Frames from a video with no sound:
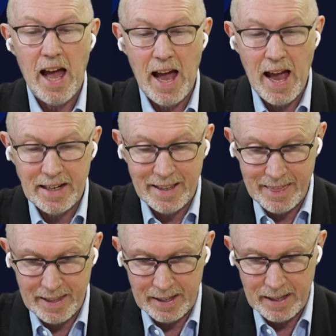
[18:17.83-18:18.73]

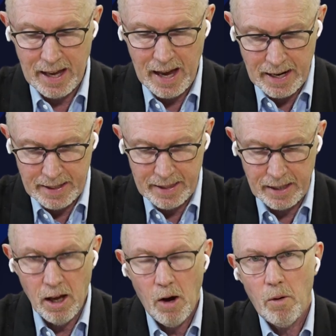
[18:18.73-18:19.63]
anything.
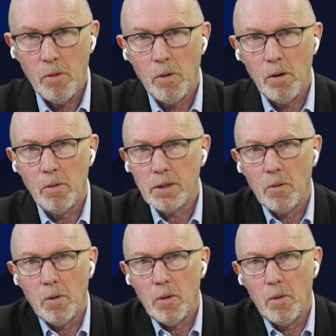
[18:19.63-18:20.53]

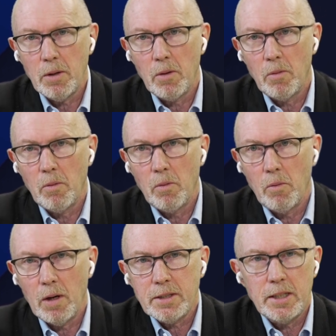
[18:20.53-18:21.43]

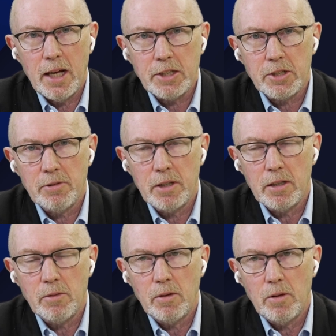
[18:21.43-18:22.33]
What's a
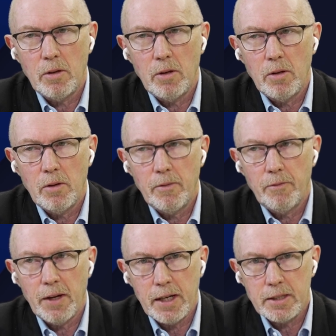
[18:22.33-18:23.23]
natural
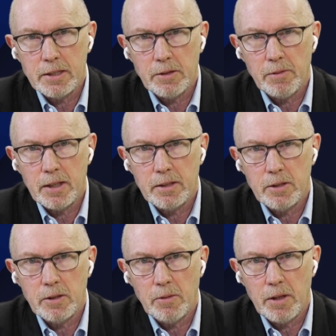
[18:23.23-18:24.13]
vacancy rate,
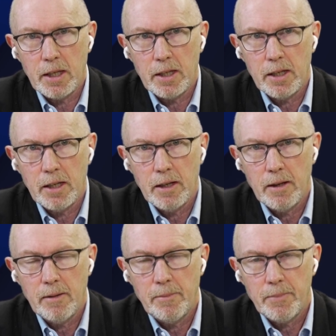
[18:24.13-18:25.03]
do you think,
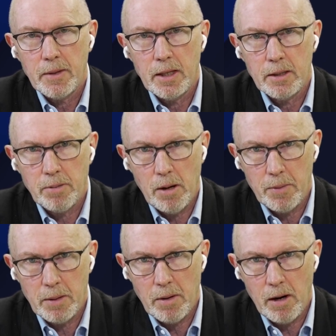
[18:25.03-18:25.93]
in the
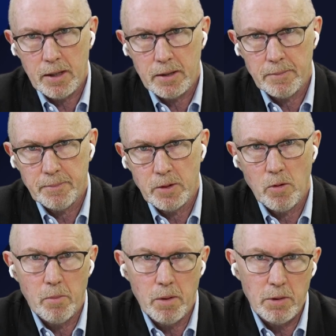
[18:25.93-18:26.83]
property market?
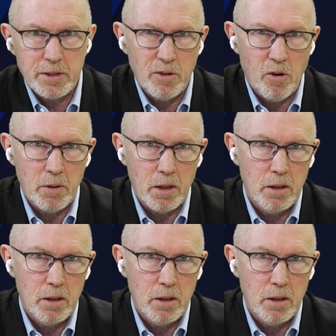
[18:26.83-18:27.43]
Normal. What's normal?